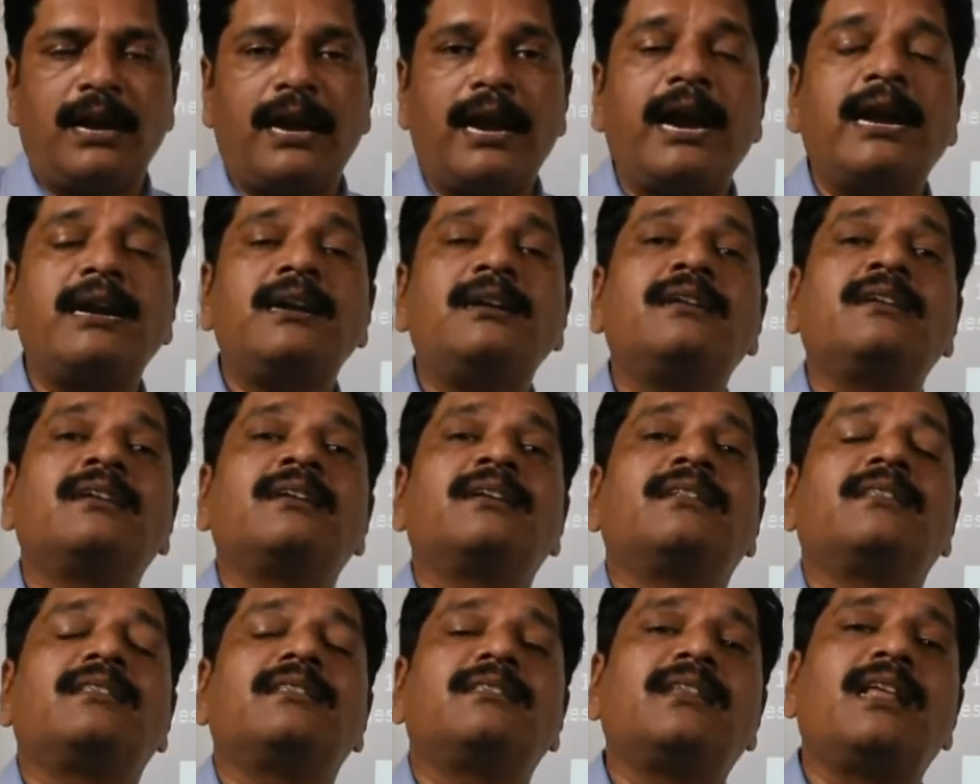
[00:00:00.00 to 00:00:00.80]
and
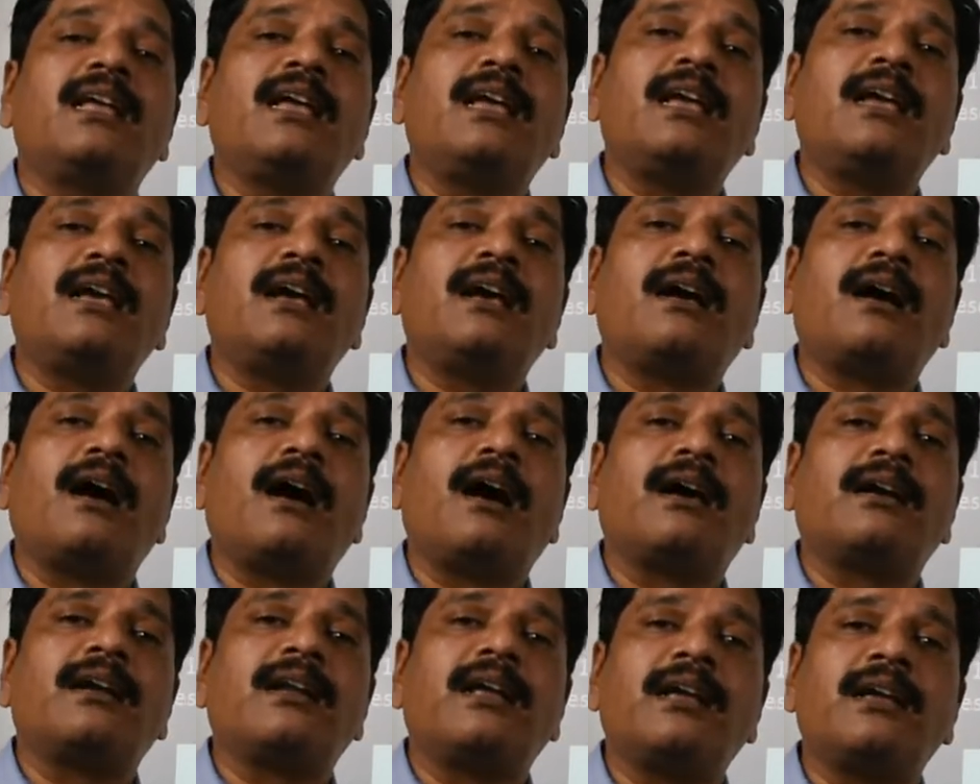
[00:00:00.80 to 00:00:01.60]
they
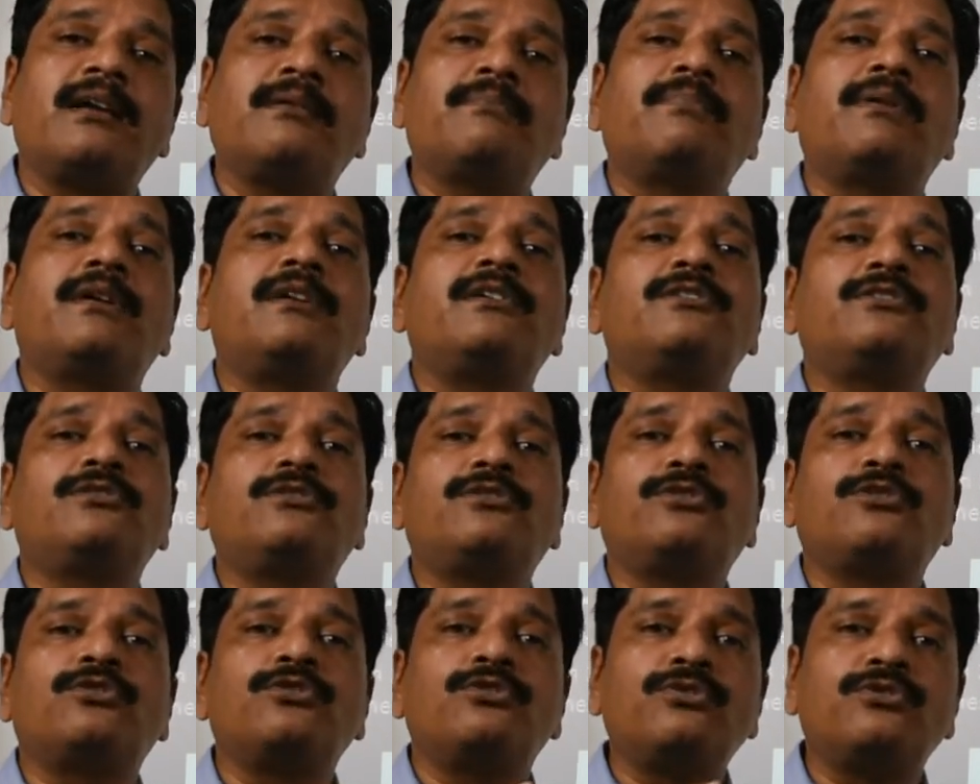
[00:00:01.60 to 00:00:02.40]
are able
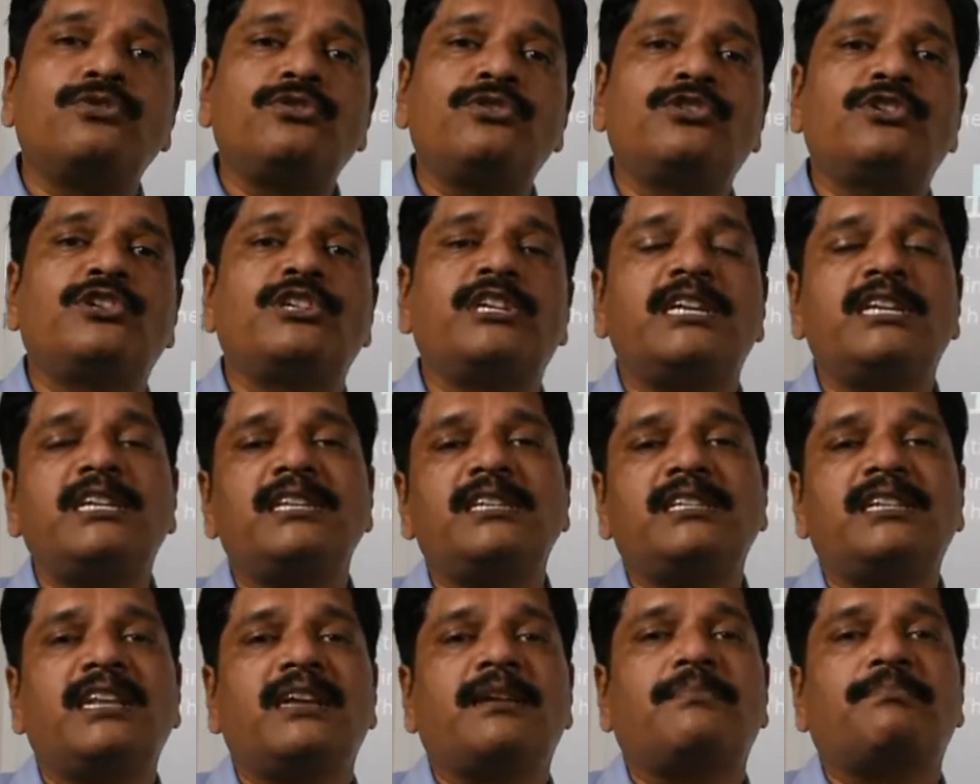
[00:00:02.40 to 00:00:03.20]
to
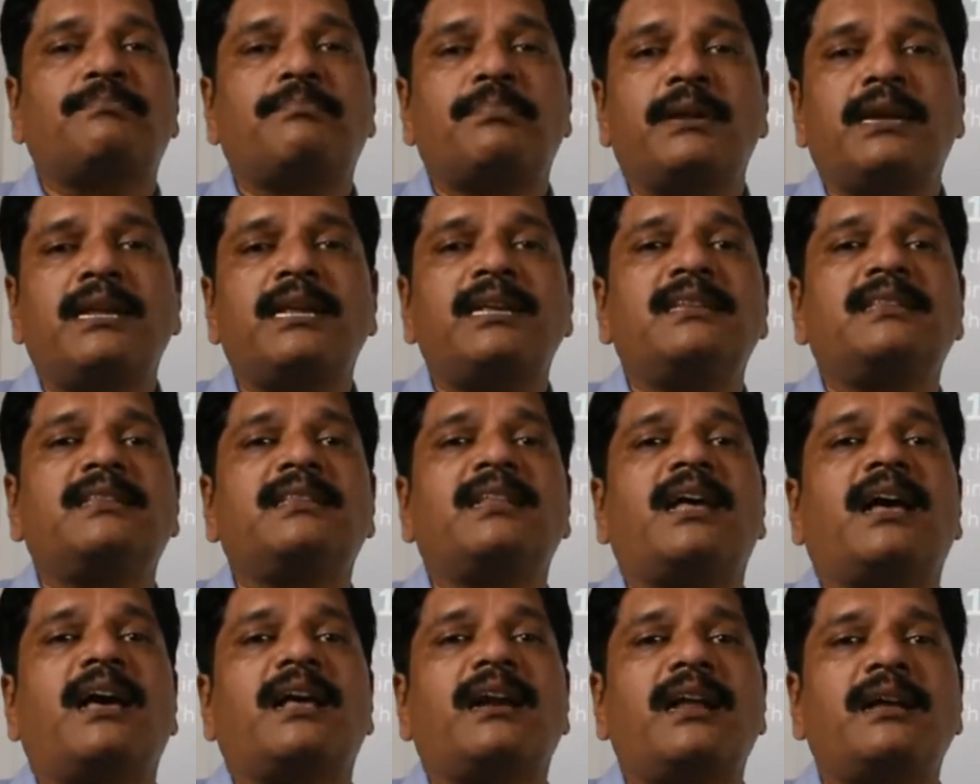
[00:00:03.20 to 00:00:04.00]
change their place,
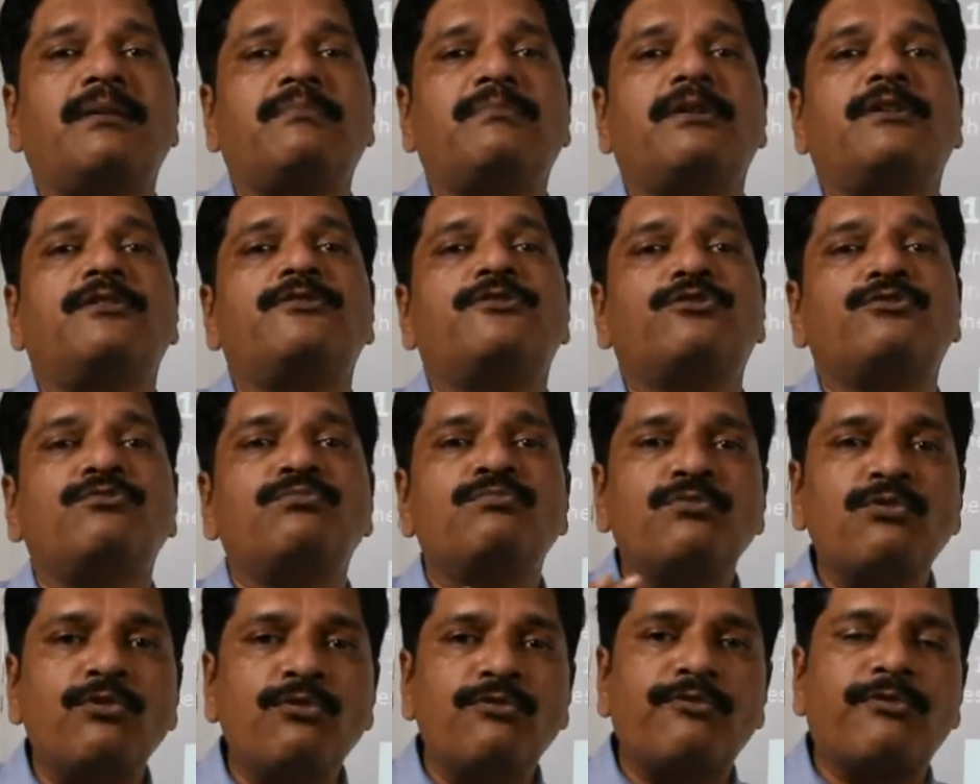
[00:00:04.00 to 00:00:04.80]
they are able to
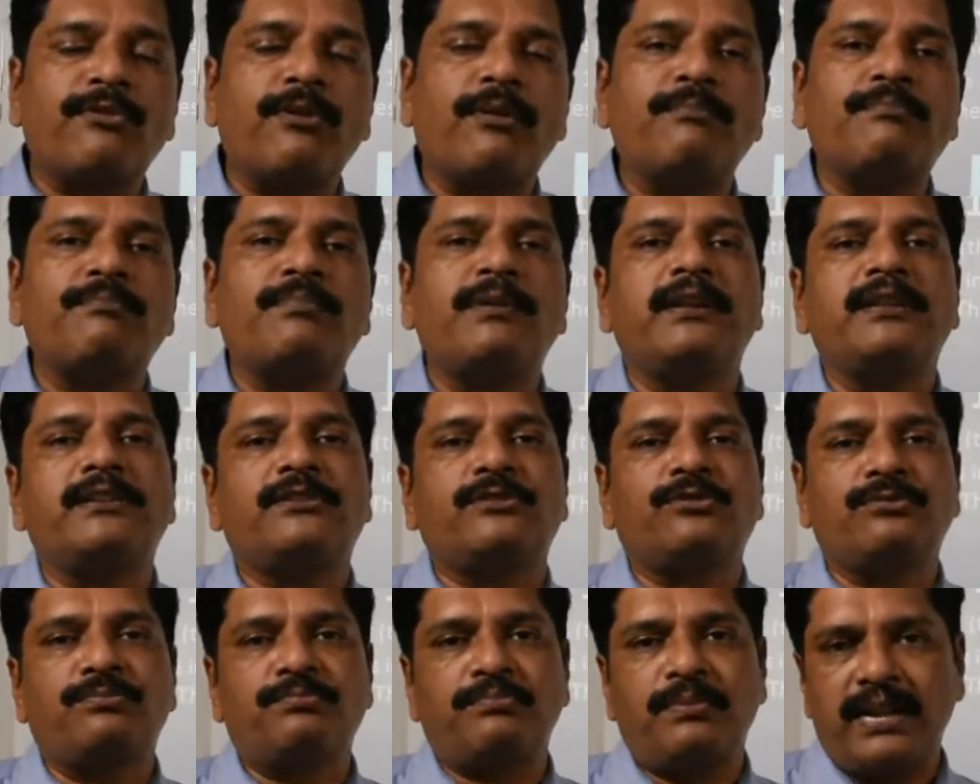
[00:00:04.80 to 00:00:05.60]
move from place
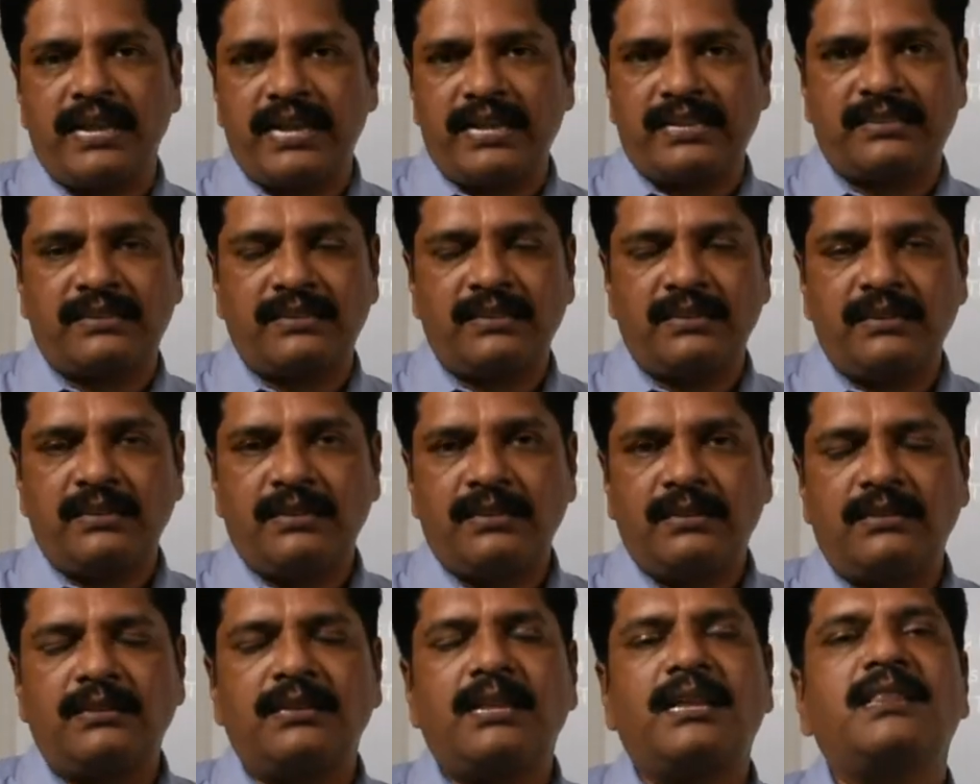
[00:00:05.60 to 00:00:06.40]
to place,
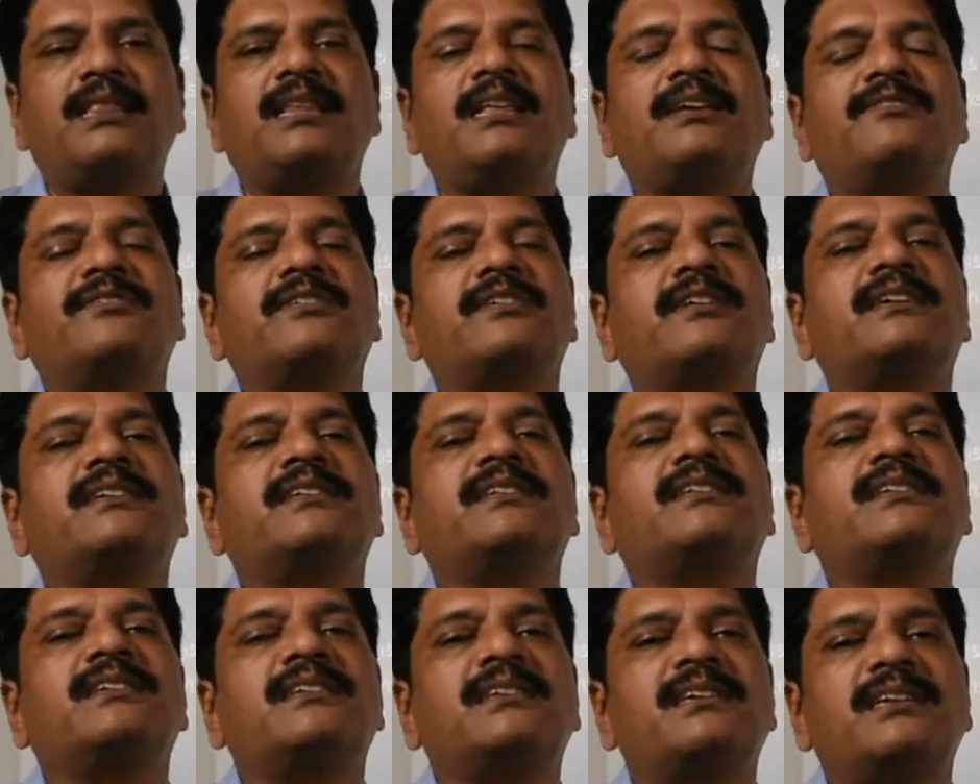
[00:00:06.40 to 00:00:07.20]
then they were
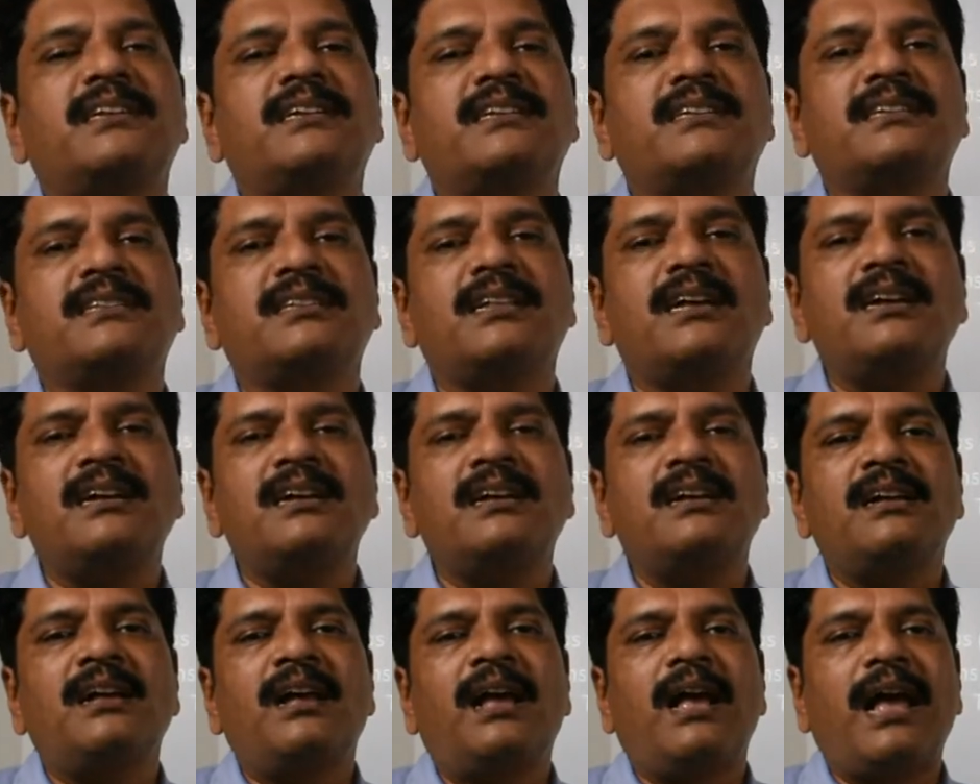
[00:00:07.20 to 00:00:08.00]
considered as the
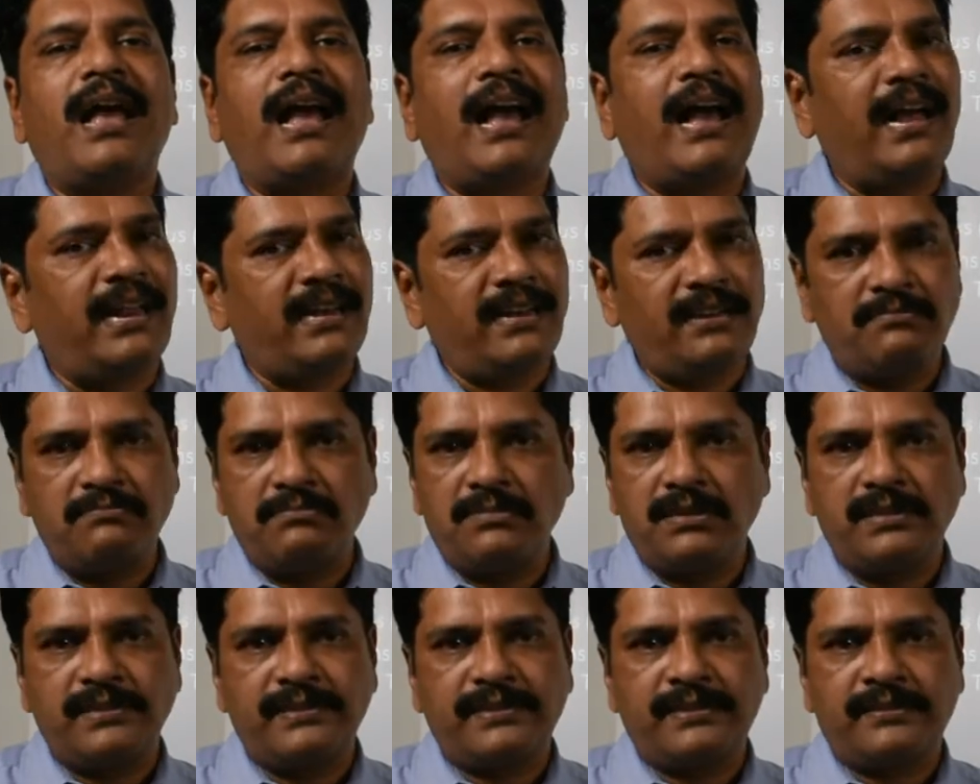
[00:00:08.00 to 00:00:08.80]

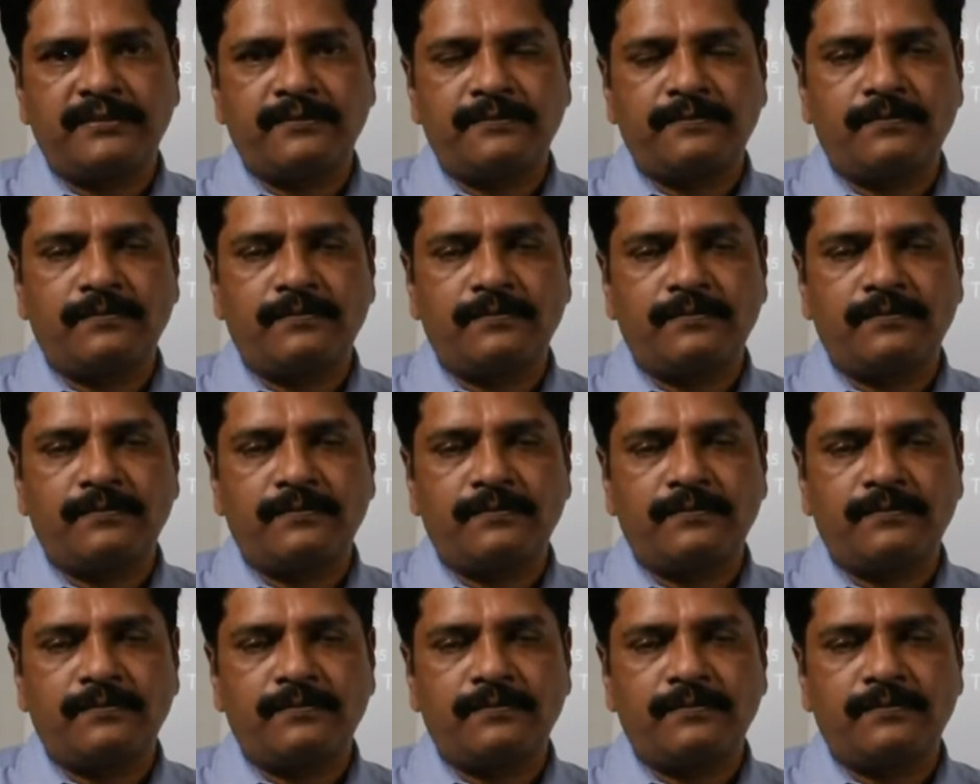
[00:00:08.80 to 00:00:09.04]
animals.